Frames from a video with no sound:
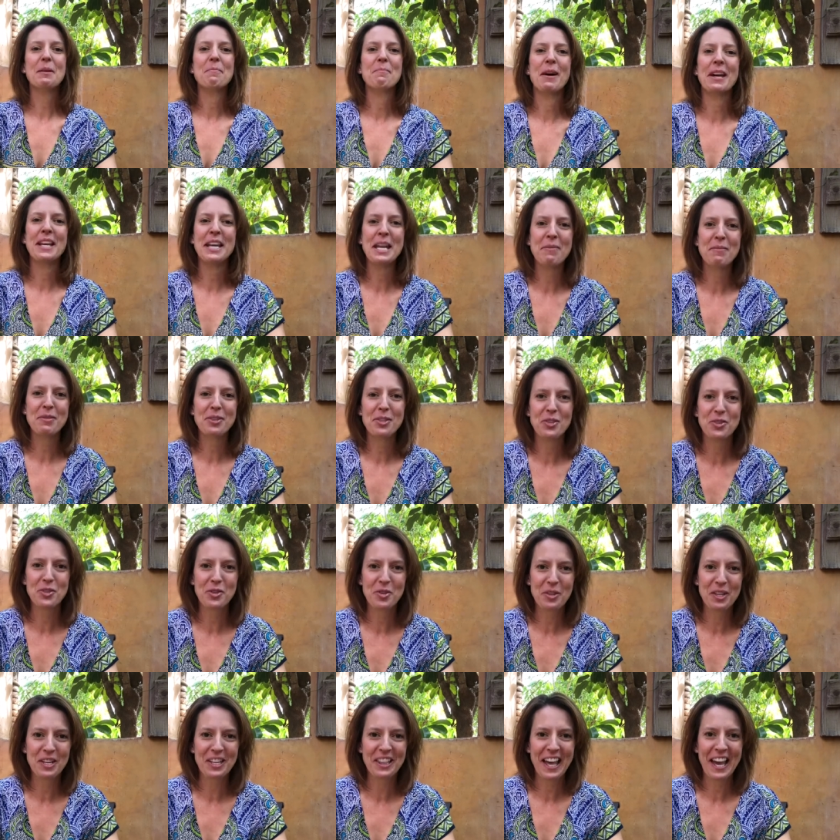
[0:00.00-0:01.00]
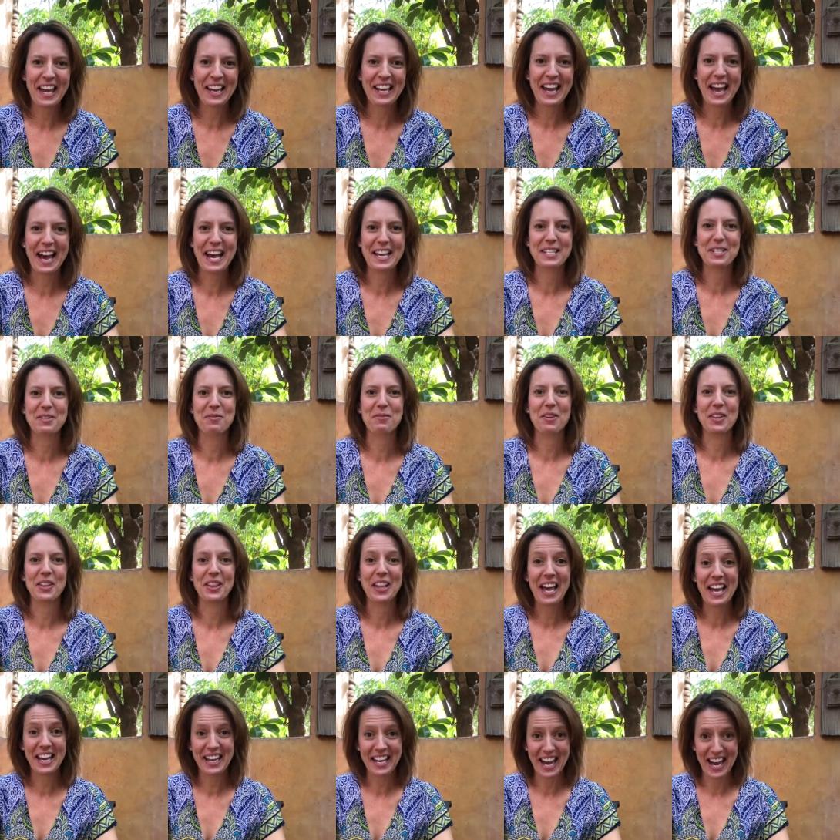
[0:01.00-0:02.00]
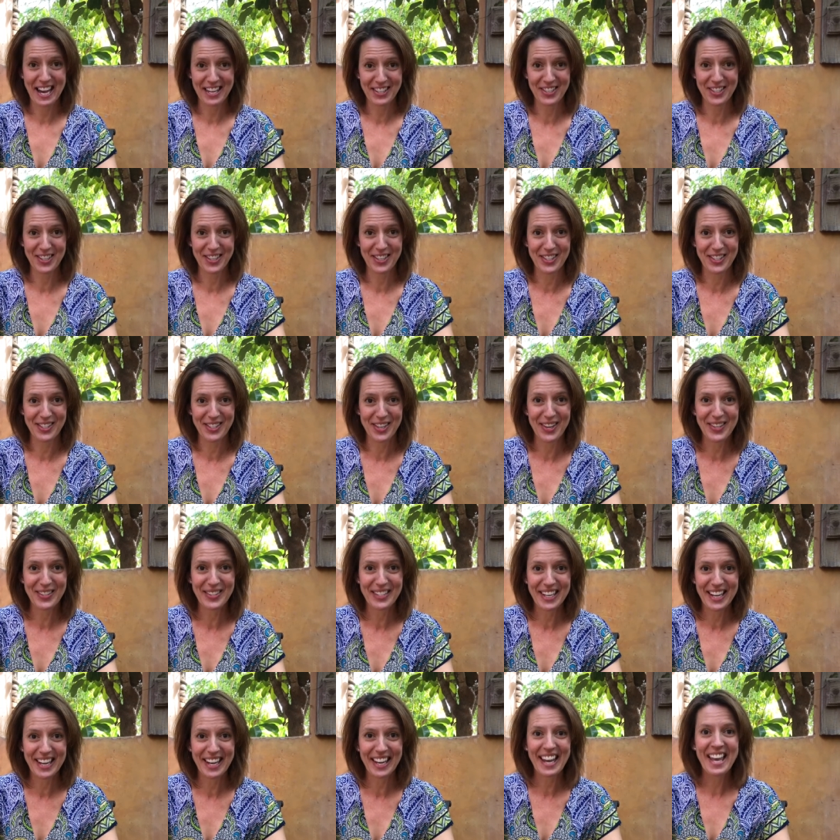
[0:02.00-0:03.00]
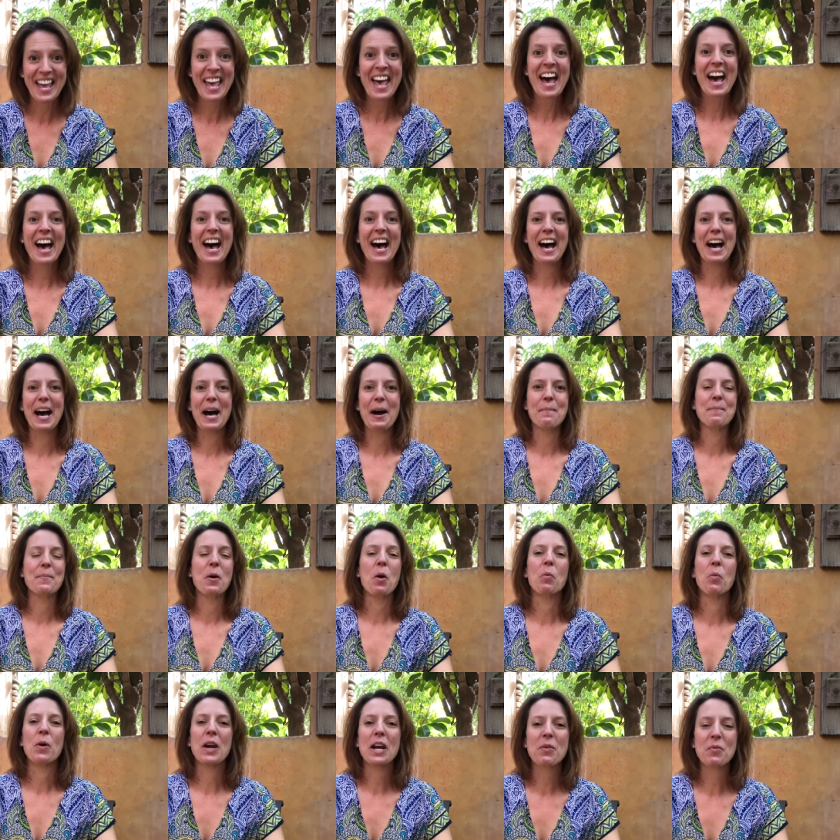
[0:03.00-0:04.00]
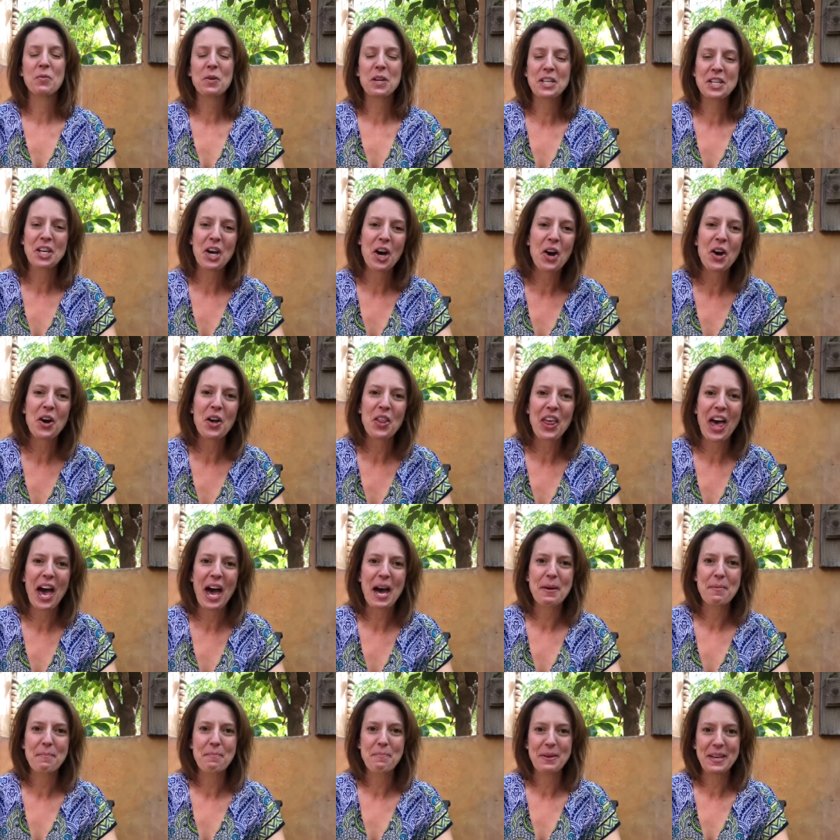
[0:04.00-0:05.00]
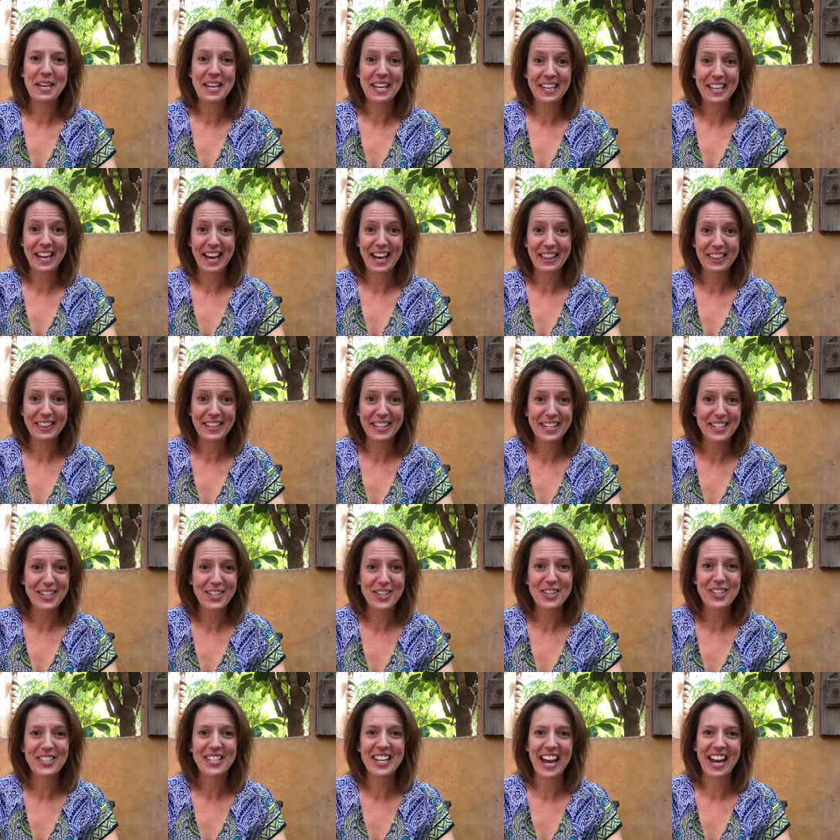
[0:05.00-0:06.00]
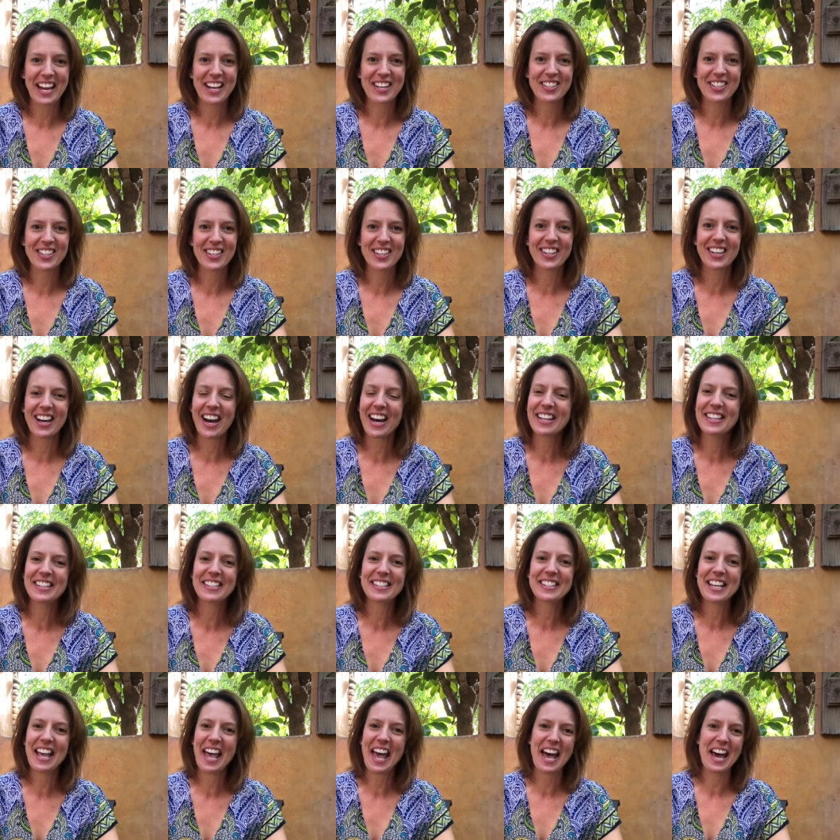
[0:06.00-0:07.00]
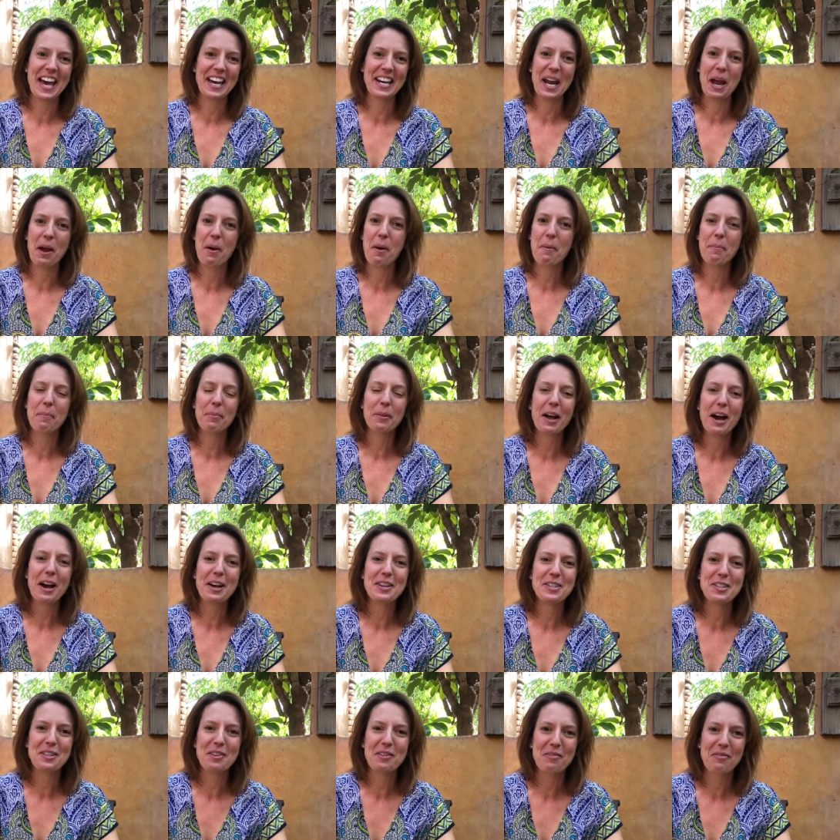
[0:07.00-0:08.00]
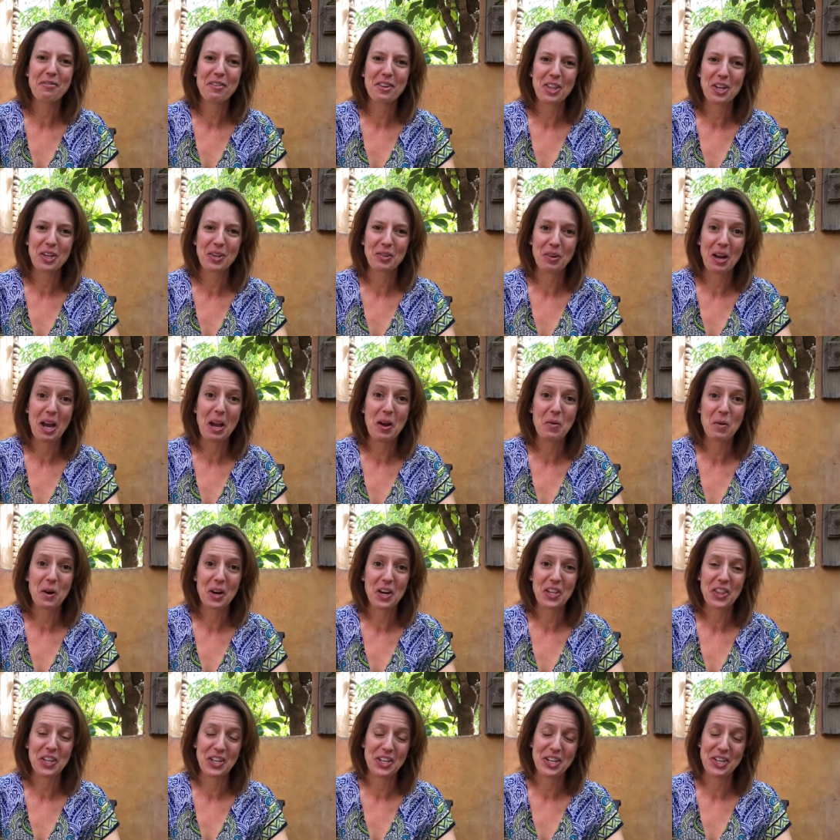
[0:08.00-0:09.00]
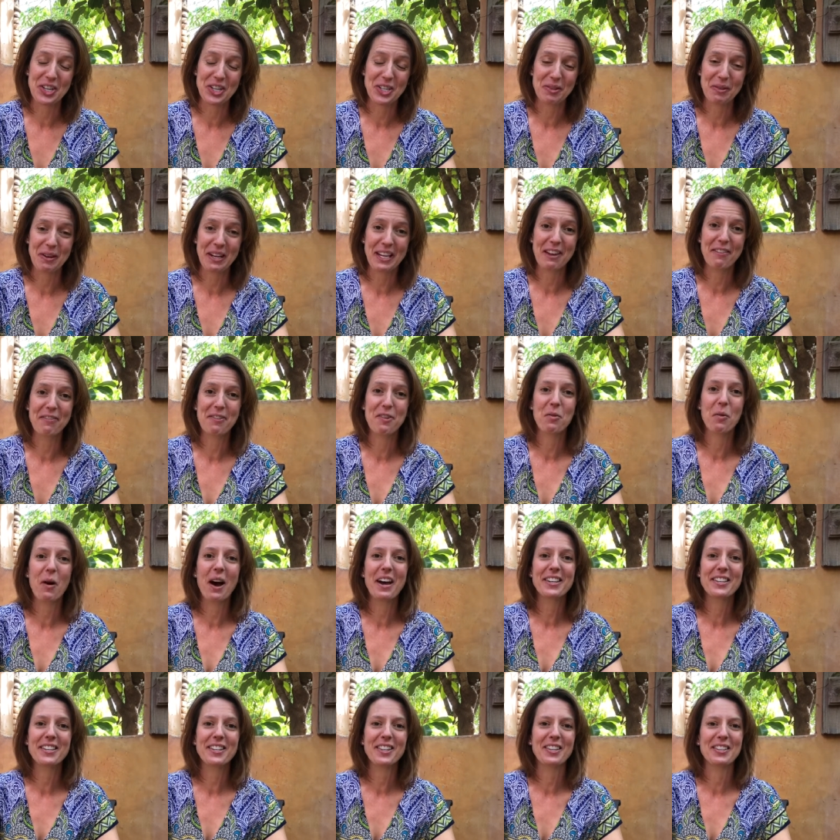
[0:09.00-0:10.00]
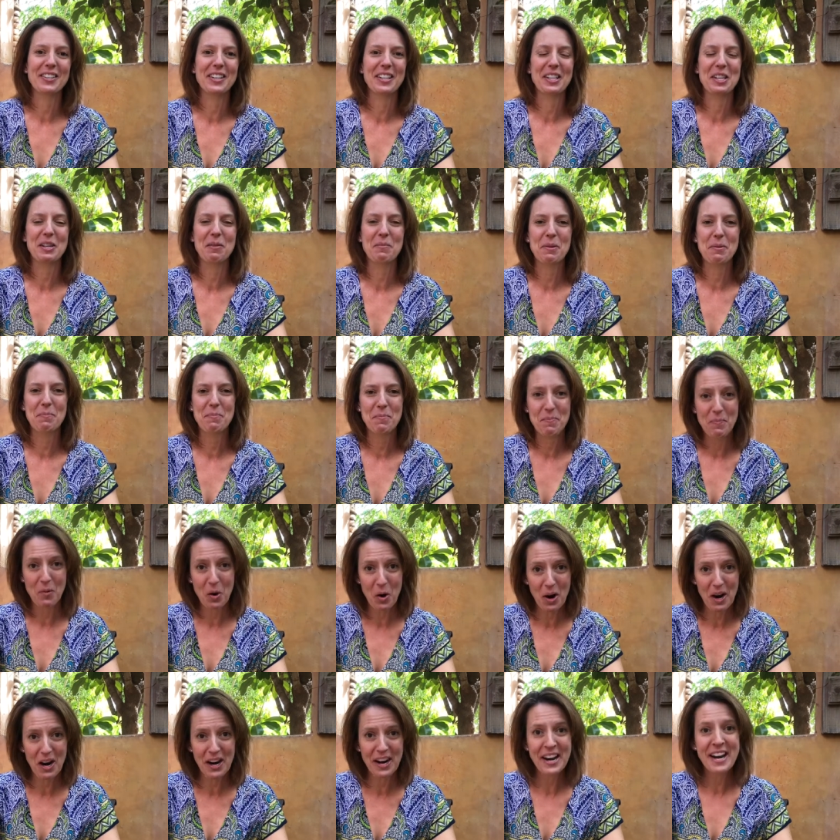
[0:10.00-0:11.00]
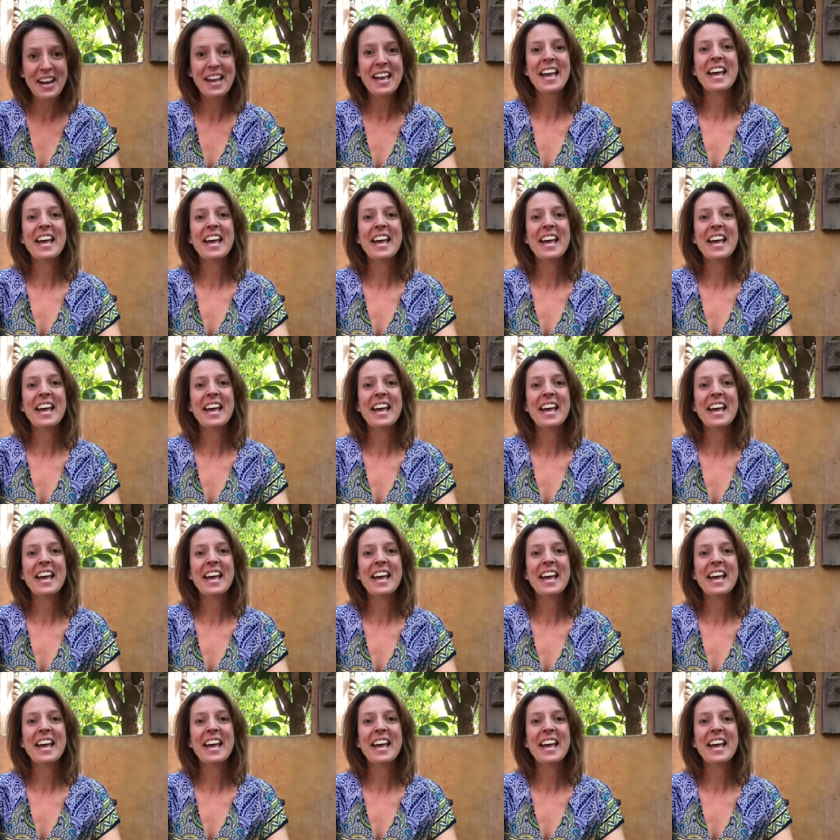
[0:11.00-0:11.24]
My name is Julie Lancaster with Lancaster Consulting, um, where we know that being a leader takes guts, and I applaud you for the great work that you're doing. If you want to learn a little bit more